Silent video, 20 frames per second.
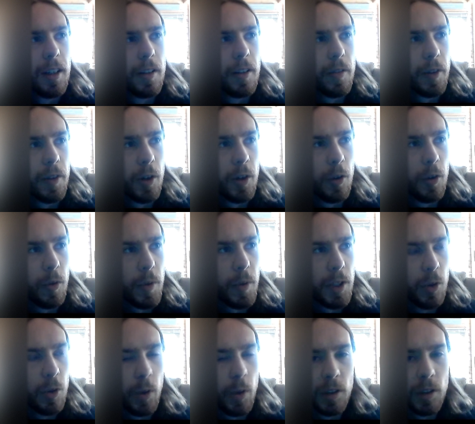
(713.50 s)
They
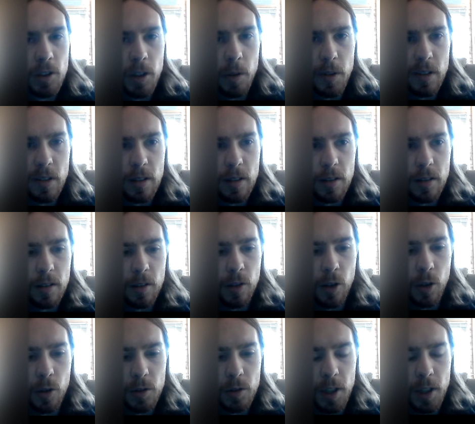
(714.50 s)
go into this
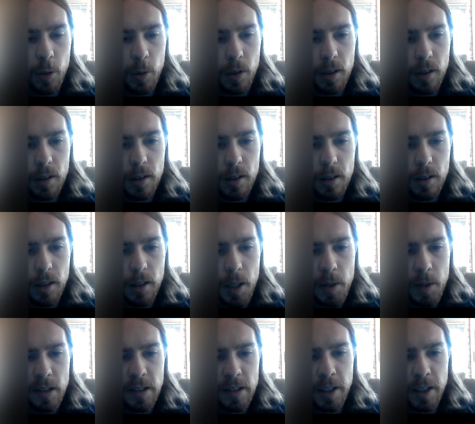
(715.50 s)
clock tower and they
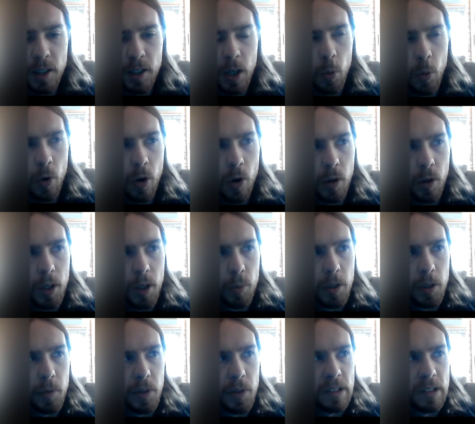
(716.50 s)
stare at a wall, and I
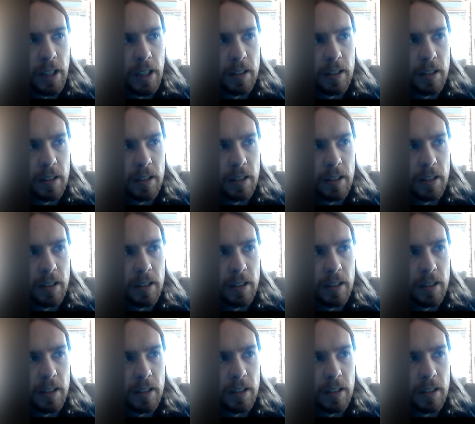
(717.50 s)
believe they say